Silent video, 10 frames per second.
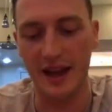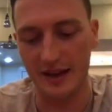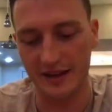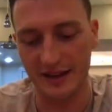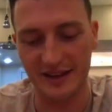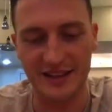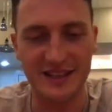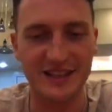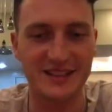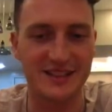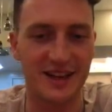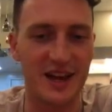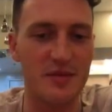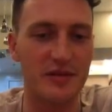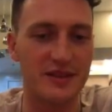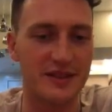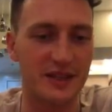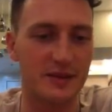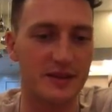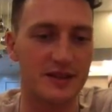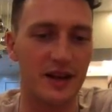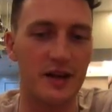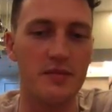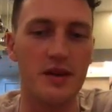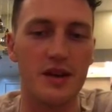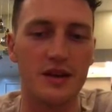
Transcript: and in a year's time or in 6 months' time,